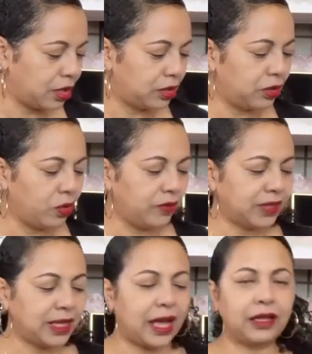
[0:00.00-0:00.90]
Louis
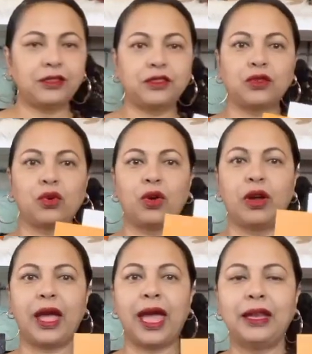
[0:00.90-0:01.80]
Vuitton
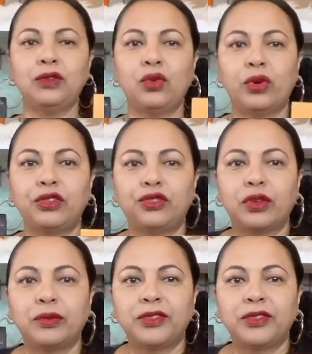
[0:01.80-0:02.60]
store at Nordstrom.